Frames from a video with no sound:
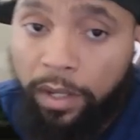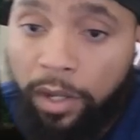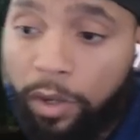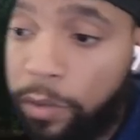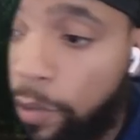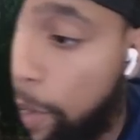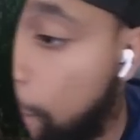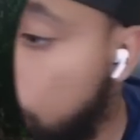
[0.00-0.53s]

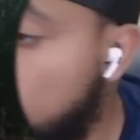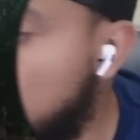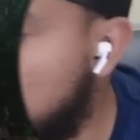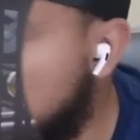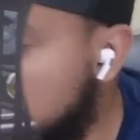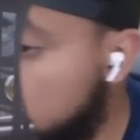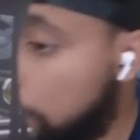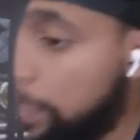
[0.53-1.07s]
Well,
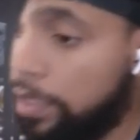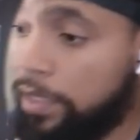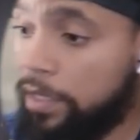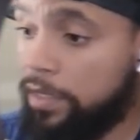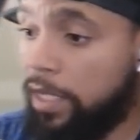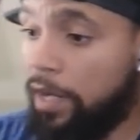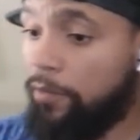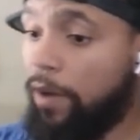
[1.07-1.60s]
it looks
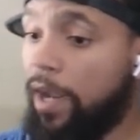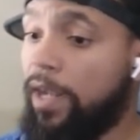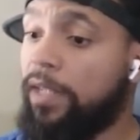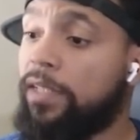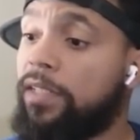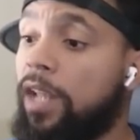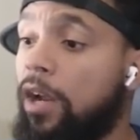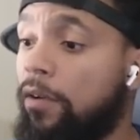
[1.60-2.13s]
like Reagan
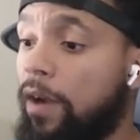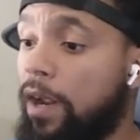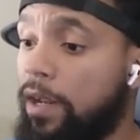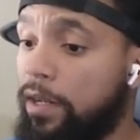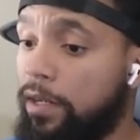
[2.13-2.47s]
is all right.